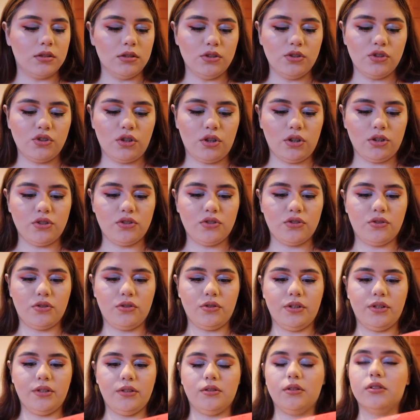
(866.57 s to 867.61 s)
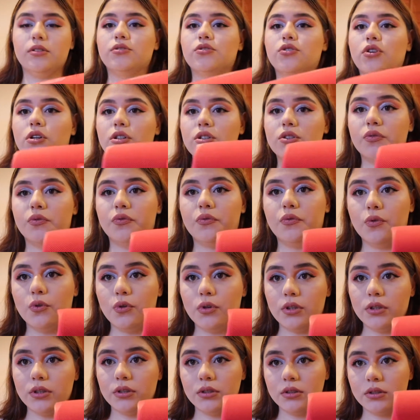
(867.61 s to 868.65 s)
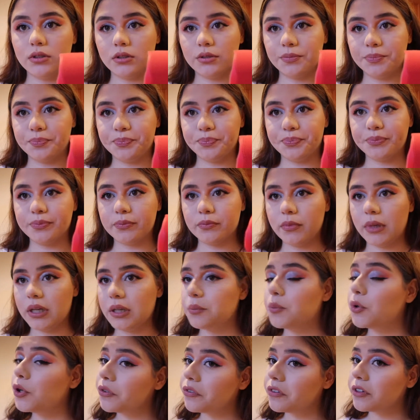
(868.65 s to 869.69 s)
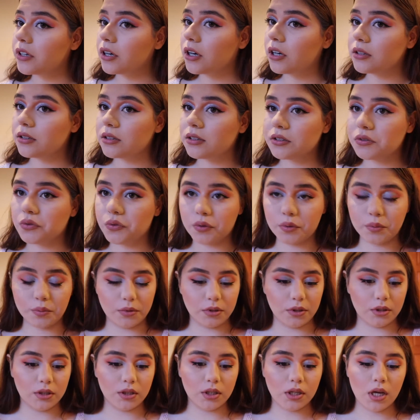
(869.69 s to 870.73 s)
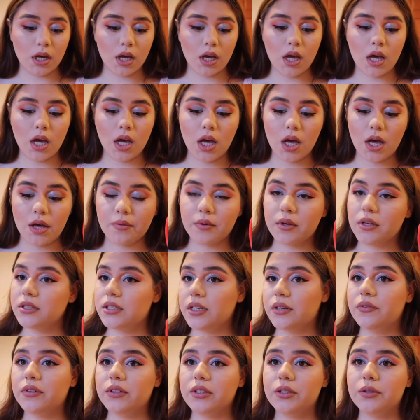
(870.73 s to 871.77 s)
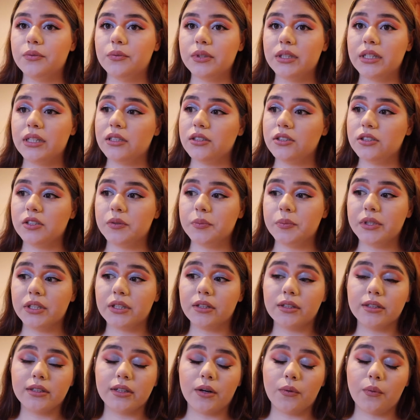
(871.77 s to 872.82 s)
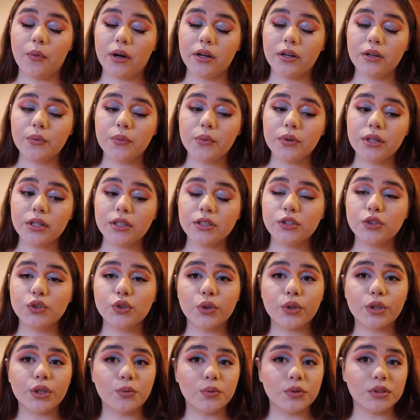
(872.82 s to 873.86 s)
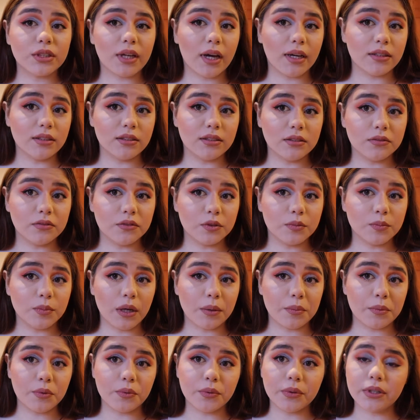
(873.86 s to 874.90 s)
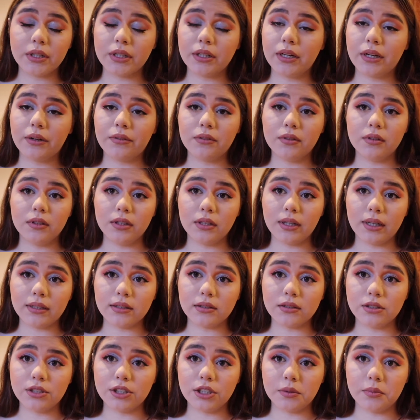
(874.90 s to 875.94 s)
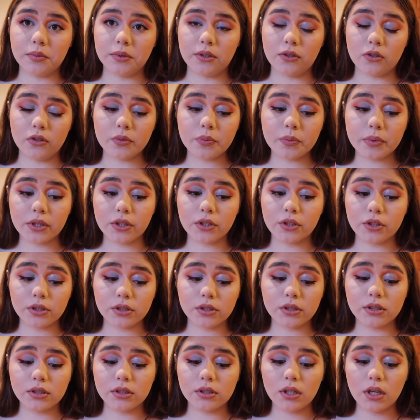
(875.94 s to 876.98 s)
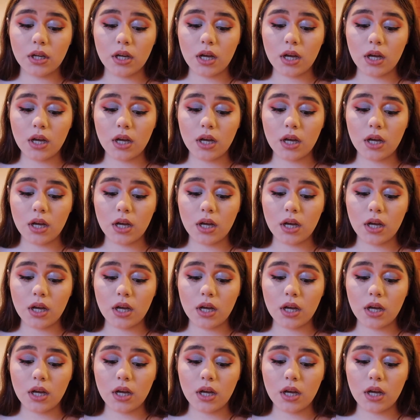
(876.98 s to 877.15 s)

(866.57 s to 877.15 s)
Charge 3, the Charge 4. My boyfriend got this for me because I really needed a speaker and I wanted one, so he was kind enough to buy me one, and I really like the JBL speakers.